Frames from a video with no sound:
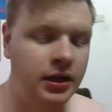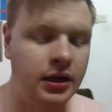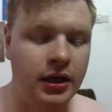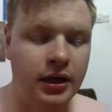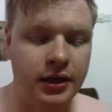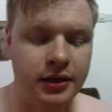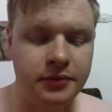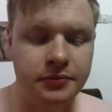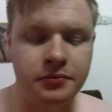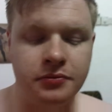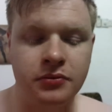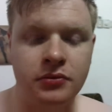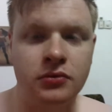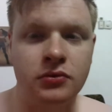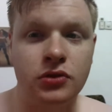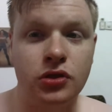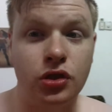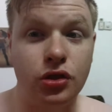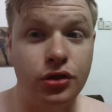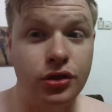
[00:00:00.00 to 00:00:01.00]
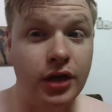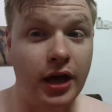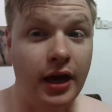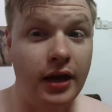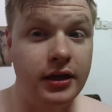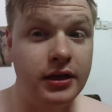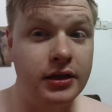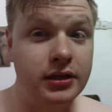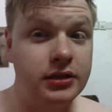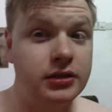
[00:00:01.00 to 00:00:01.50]
And two
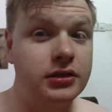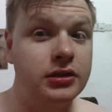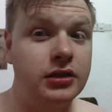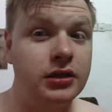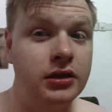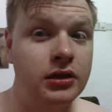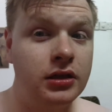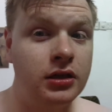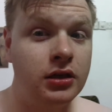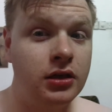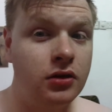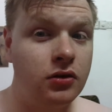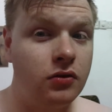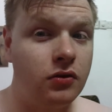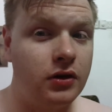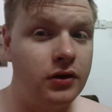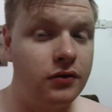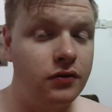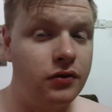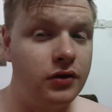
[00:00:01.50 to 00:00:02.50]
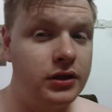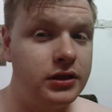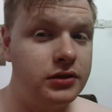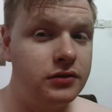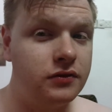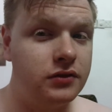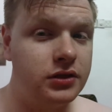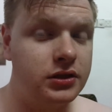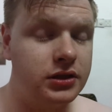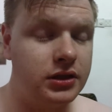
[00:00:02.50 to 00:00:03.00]
cakes, one for
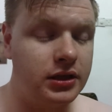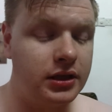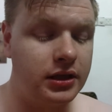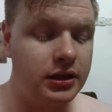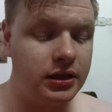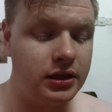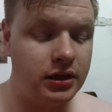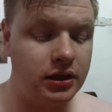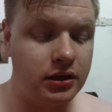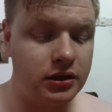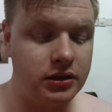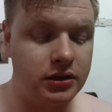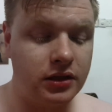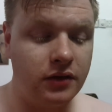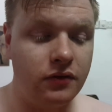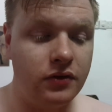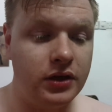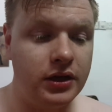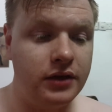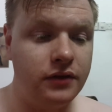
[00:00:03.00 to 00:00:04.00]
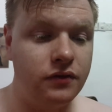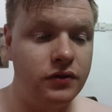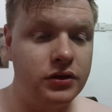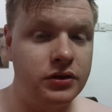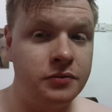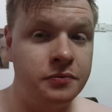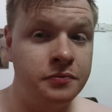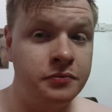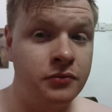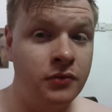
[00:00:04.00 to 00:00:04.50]
each of us. And someone even